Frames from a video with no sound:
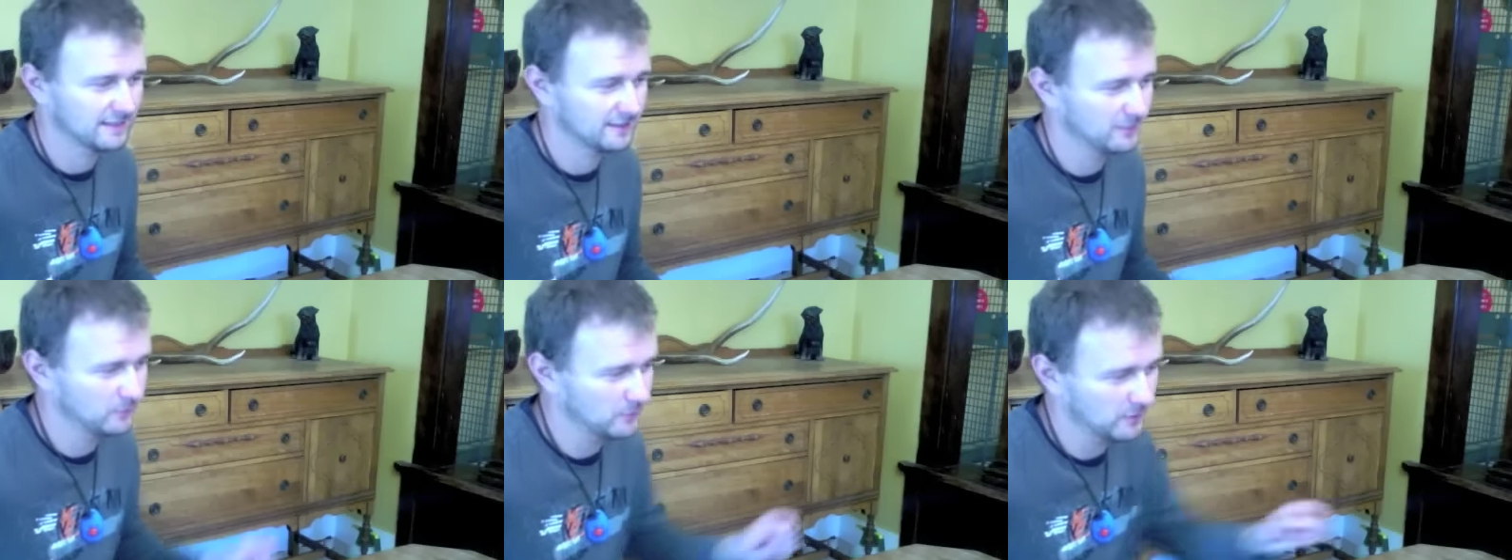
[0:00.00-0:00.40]

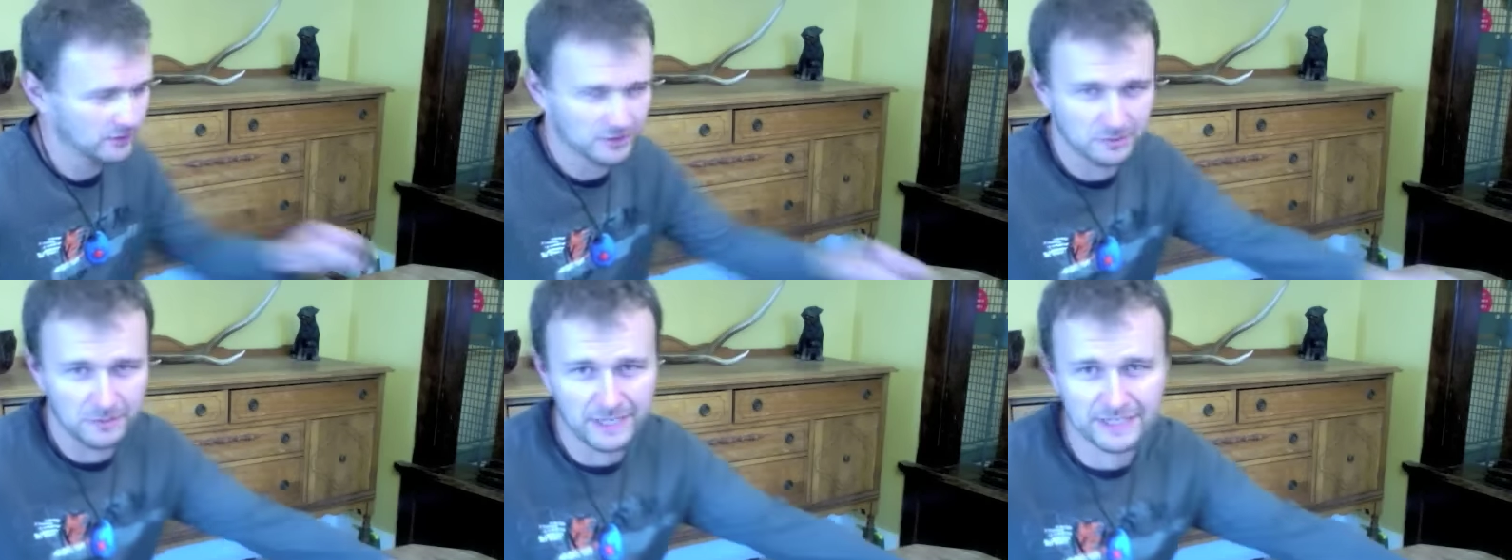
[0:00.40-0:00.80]
it
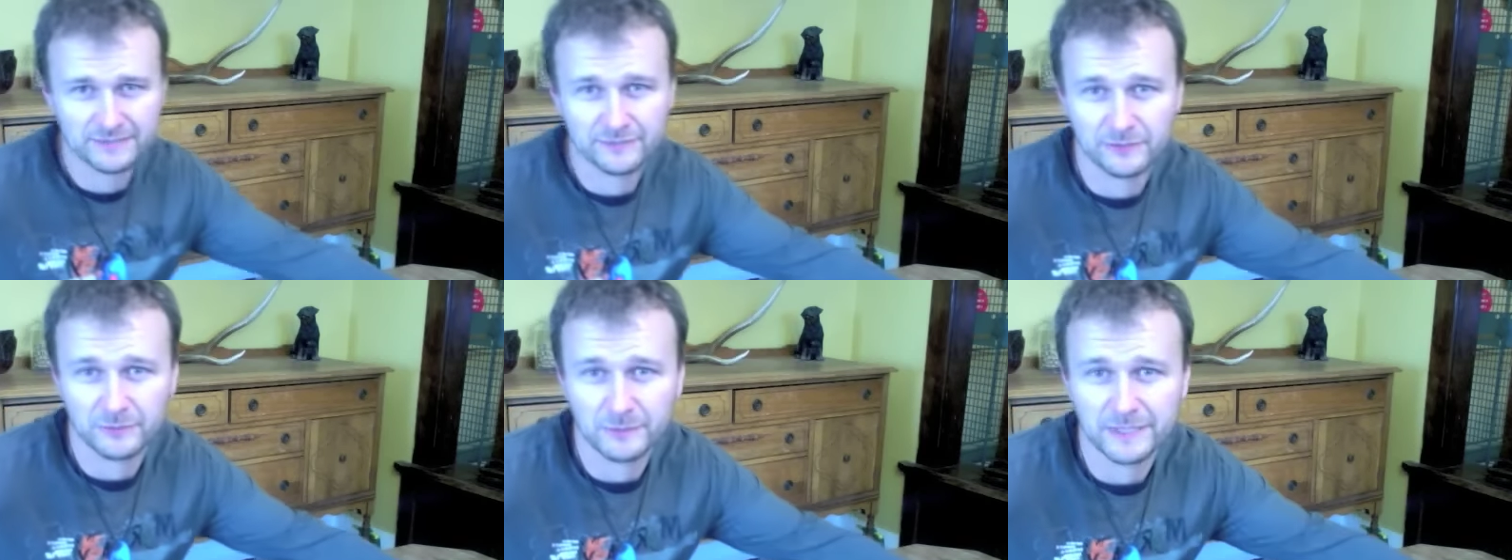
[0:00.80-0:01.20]
works the best
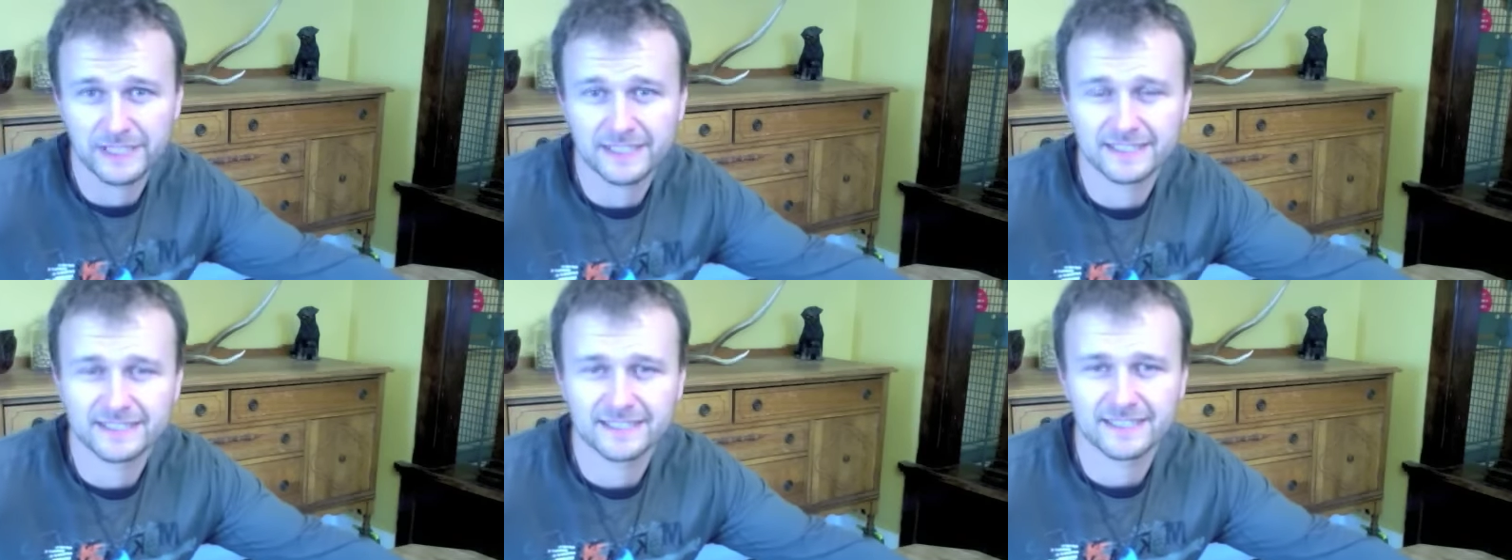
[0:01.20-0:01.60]
for
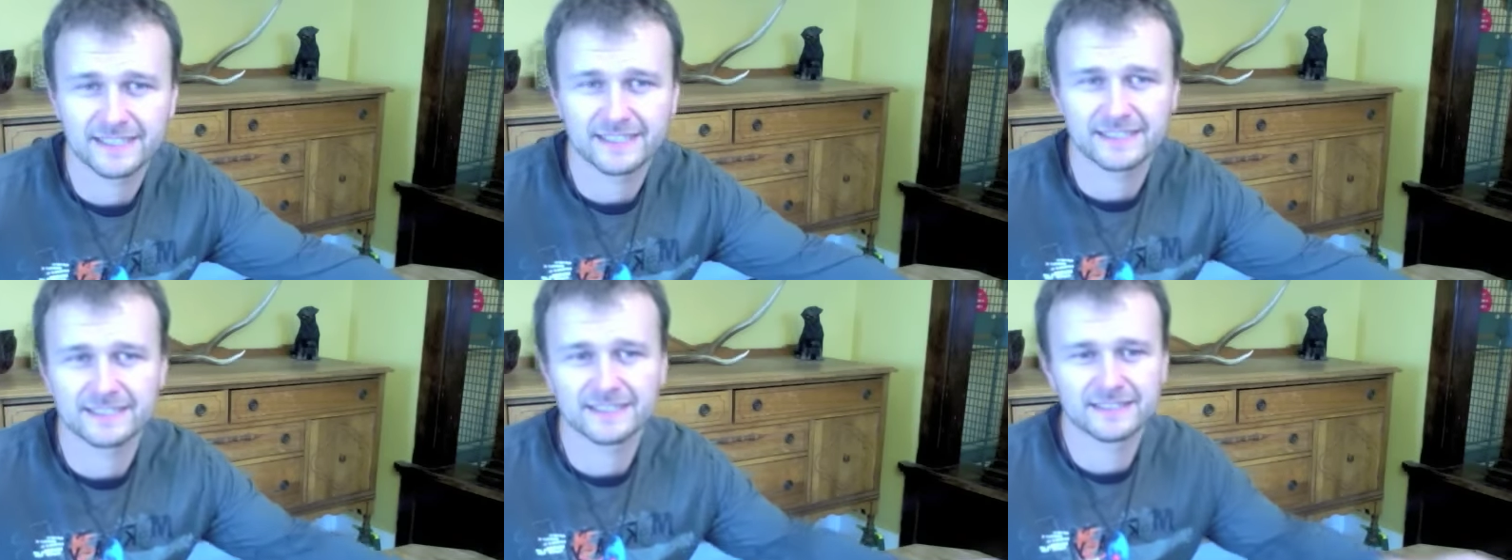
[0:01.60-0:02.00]
me, and I
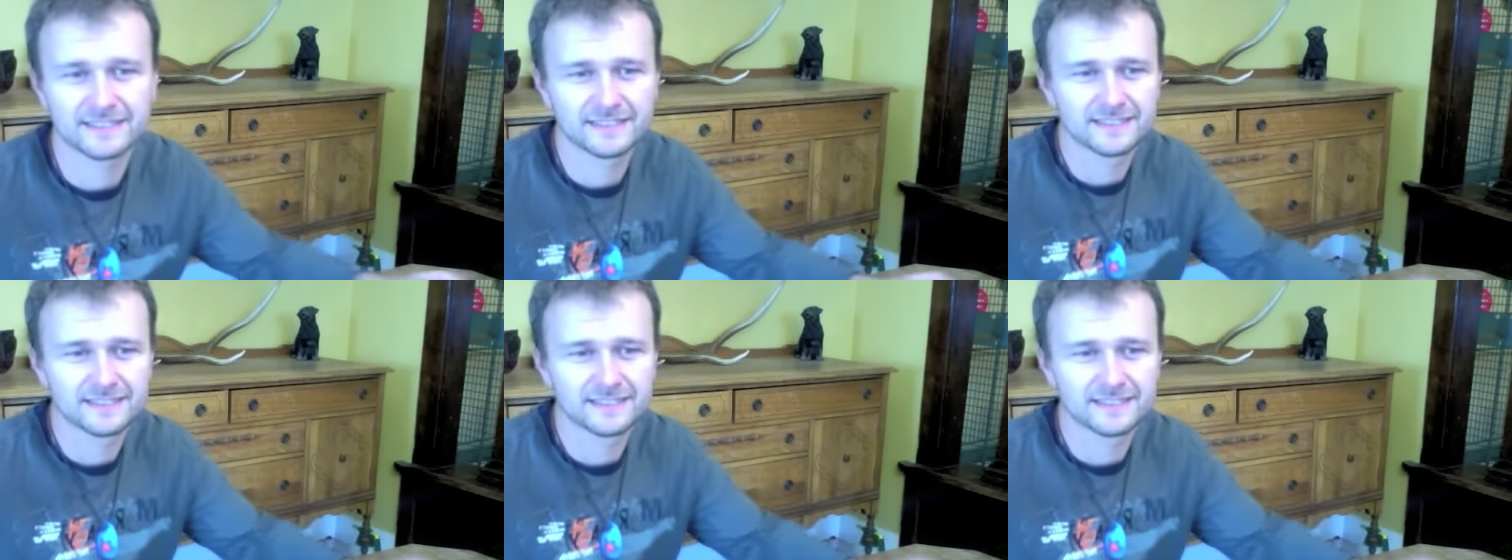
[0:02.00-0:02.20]
think